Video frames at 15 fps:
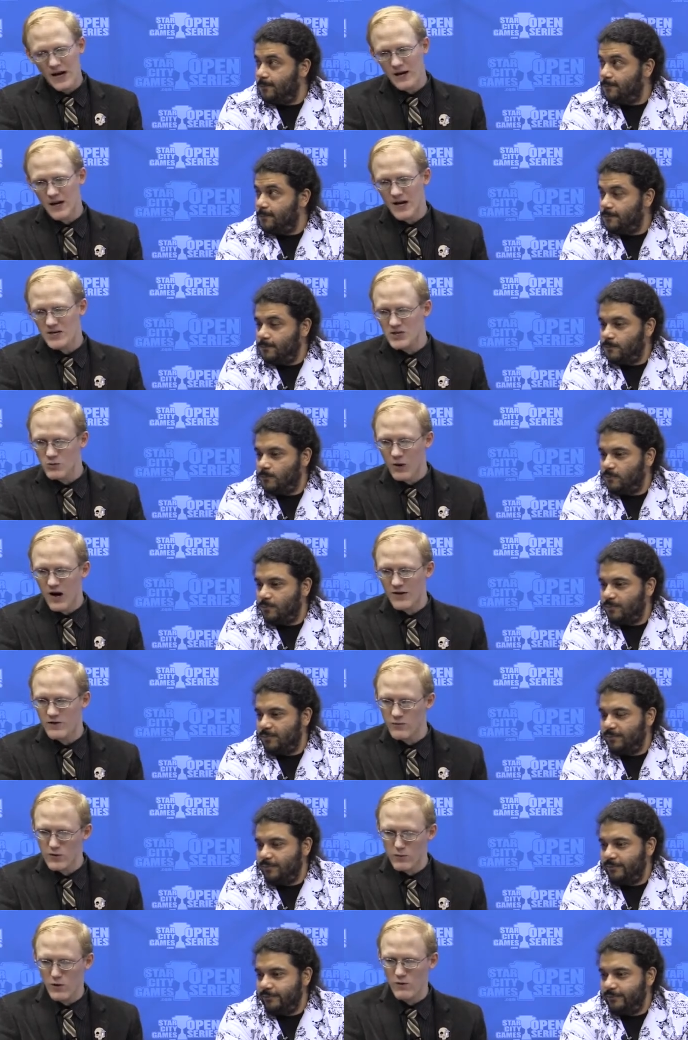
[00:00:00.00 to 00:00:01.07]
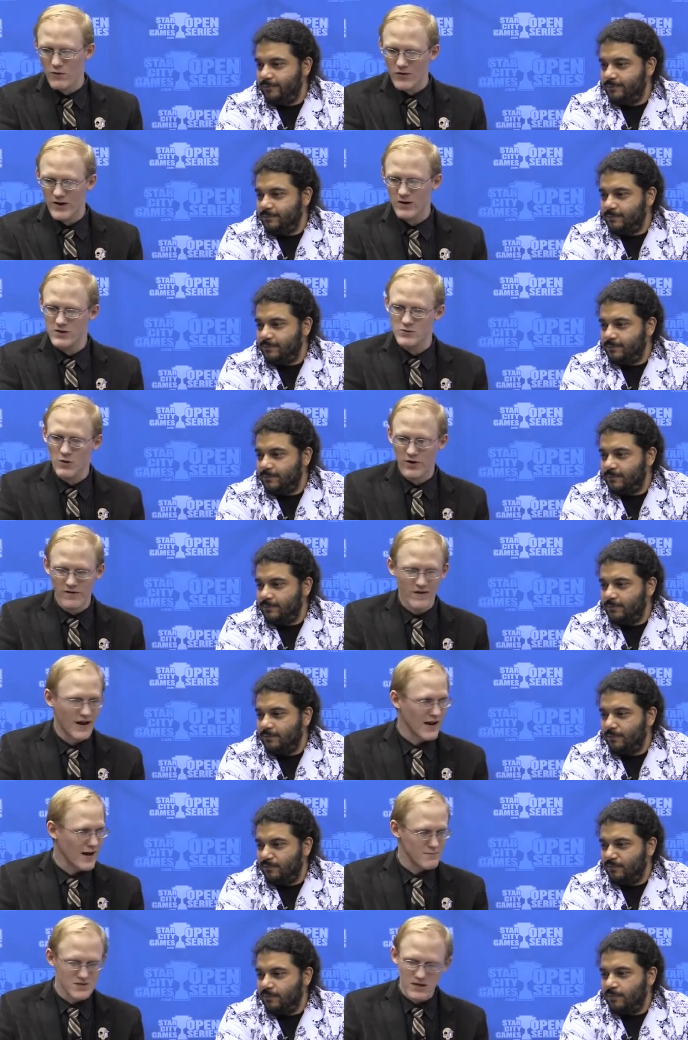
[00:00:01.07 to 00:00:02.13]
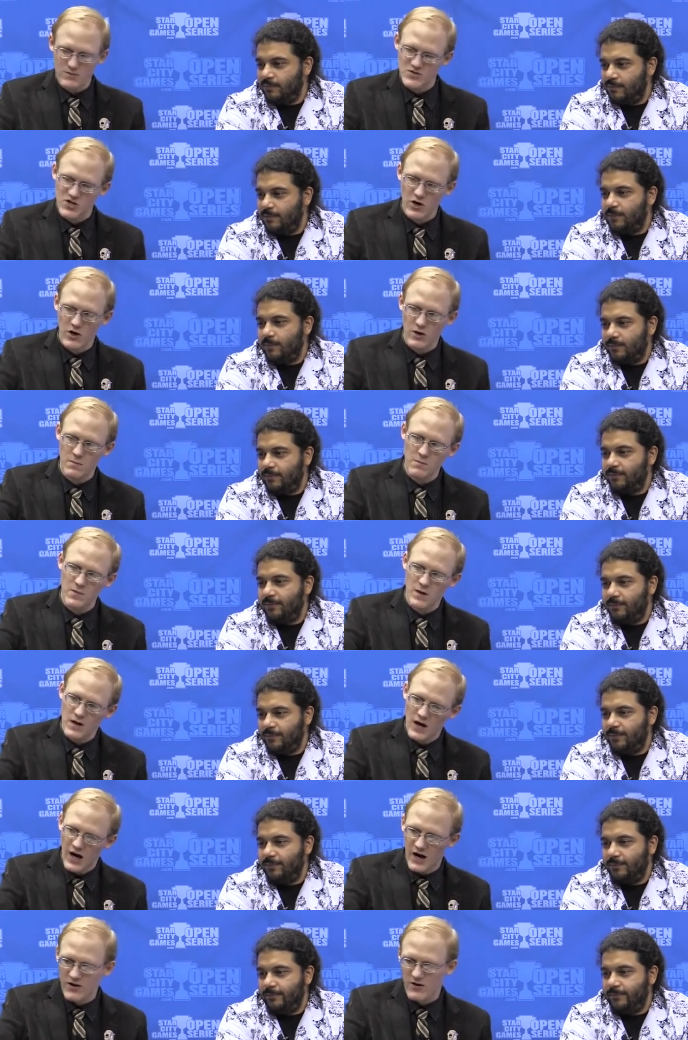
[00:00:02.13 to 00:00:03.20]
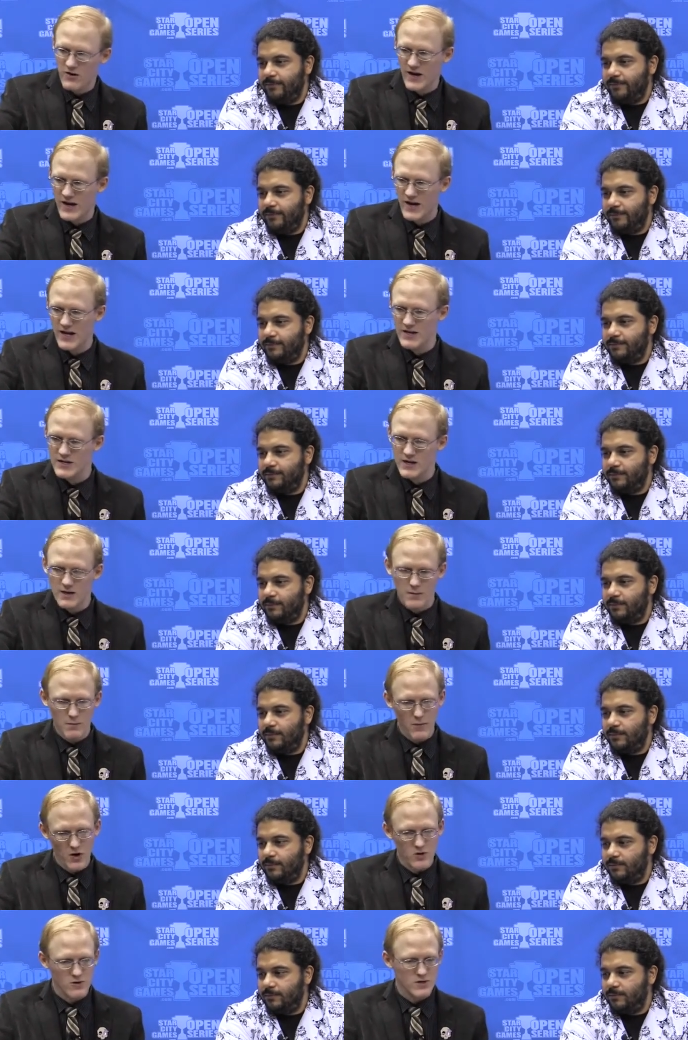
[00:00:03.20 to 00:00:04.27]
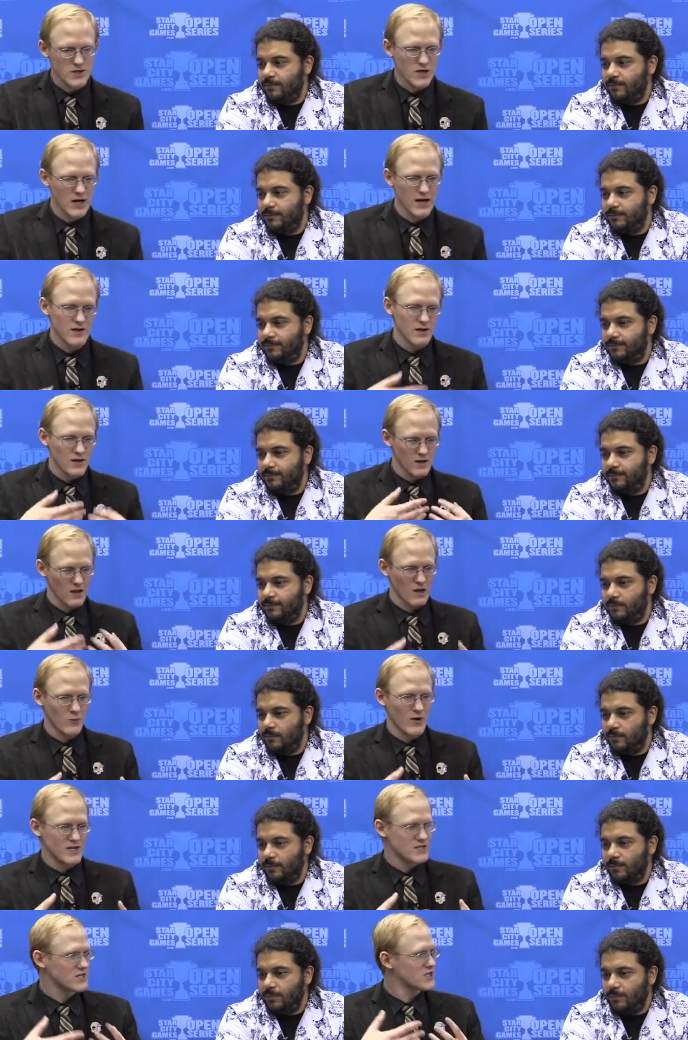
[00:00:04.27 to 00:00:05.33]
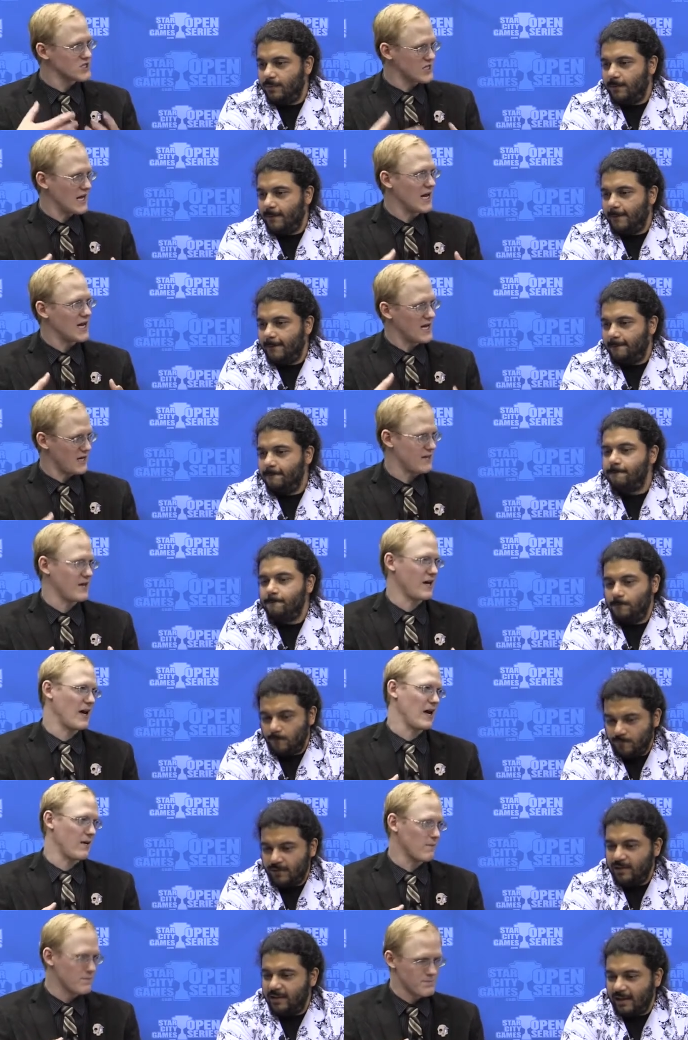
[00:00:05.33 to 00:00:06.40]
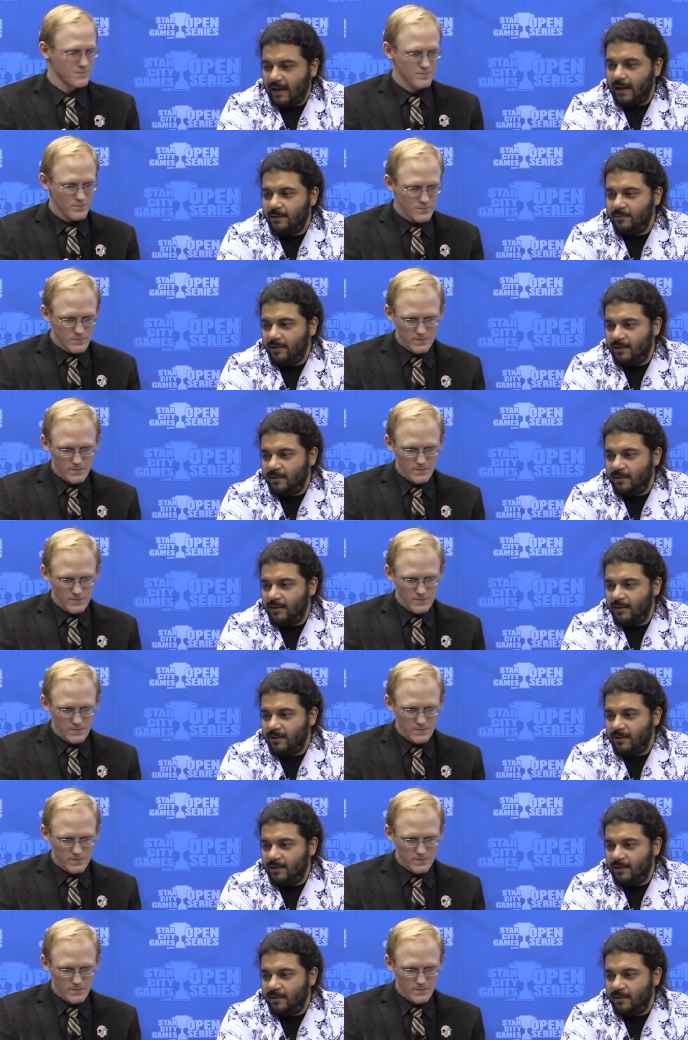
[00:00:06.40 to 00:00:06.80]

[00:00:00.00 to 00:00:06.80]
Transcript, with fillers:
Speaker 1: got a nice swath of removal here as well. You've got Abzan Charm, Utter End, Murderous Cut, a lot of ways to stay in the game. Yeah.